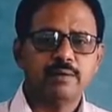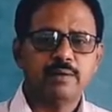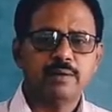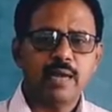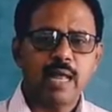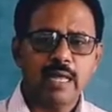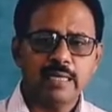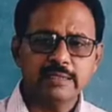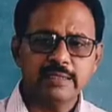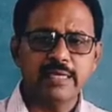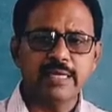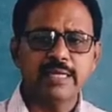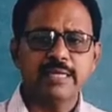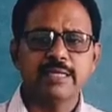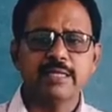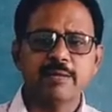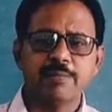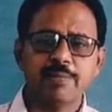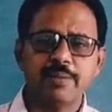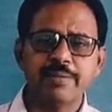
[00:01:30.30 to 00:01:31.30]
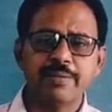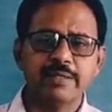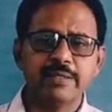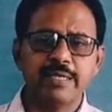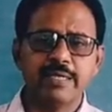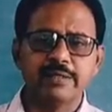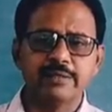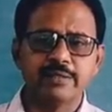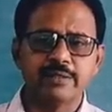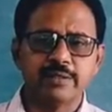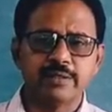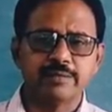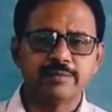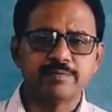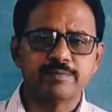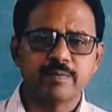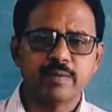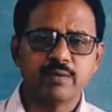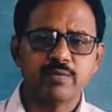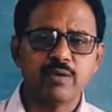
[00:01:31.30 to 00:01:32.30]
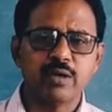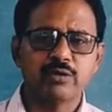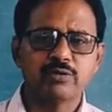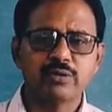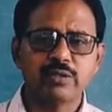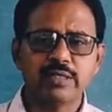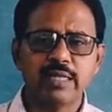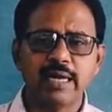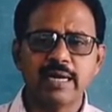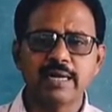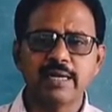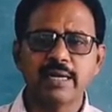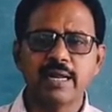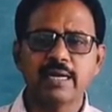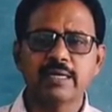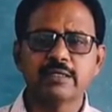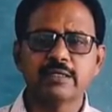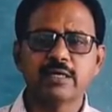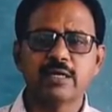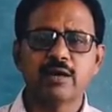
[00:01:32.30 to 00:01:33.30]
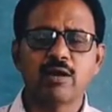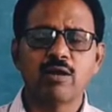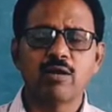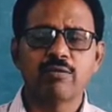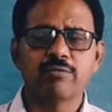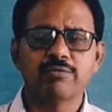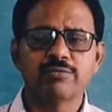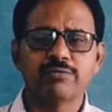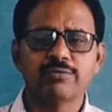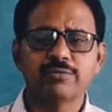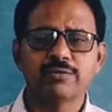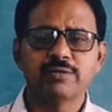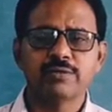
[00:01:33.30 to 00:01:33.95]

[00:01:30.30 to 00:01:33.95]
lastly, in the previous lecture we have seen that reaction of